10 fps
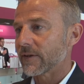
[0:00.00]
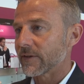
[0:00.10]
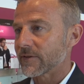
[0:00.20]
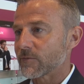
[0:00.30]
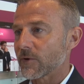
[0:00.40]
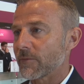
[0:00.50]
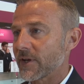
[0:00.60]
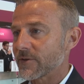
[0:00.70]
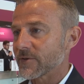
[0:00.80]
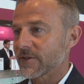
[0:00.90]
it will
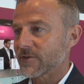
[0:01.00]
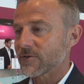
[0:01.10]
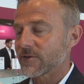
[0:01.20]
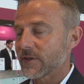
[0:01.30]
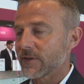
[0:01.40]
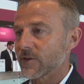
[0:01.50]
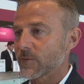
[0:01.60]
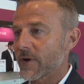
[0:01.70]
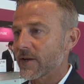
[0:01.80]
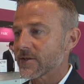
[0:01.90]
be interesting to see the
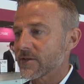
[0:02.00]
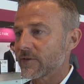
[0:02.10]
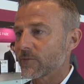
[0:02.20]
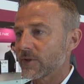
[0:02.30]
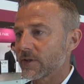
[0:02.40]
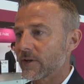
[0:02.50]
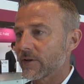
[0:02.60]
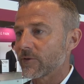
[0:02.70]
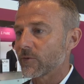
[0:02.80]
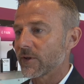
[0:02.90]
expansion. We
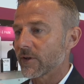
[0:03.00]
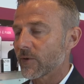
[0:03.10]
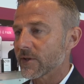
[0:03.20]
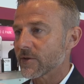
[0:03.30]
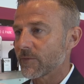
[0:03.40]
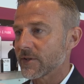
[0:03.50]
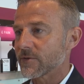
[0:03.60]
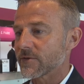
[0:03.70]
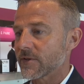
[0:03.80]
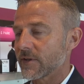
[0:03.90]
are doing quite some
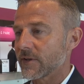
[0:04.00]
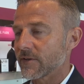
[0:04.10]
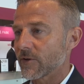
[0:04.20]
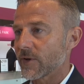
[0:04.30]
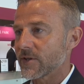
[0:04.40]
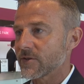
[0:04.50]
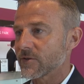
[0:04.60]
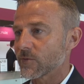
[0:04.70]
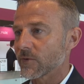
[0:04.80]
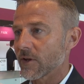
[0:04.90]
interesting
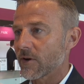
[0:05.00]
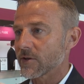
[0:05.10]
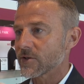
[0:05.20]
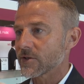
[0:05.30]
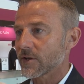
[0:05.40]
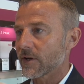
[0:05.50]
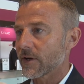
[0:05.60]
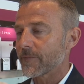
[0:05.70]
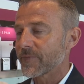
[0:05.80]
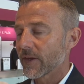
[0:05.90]
integrations with large
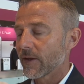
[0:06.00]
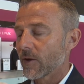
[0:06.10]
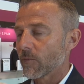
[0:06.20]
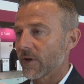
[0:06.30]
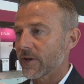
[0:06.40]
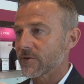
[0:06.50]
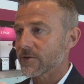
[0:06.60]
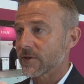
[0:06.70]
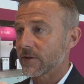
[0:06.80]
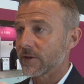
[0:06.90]

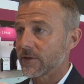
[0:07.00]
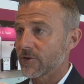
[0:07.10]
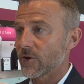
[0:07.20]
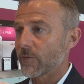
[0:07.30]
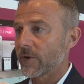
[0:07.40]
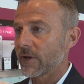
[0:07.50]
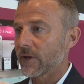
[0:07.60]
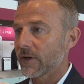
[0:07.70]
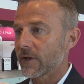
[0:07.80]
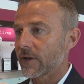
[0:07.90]
players in
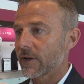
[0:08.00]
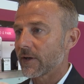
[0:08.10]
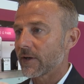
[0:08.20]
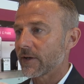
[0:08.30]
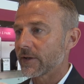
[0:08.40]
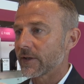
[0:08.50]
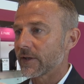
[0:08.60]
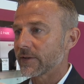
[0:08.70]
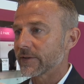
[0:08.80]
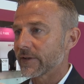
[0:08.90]
Germany
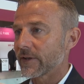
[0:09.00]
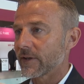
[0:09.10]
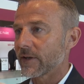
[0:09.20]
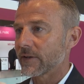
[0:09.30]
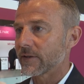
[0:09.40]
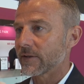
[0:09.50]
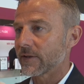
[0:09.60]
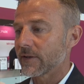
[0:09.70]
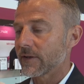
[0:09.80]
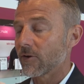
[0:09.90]
and
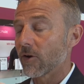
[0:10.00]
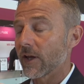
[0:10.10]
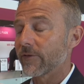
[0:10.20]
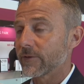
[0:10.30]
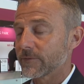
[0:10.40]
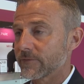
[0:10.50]
Holland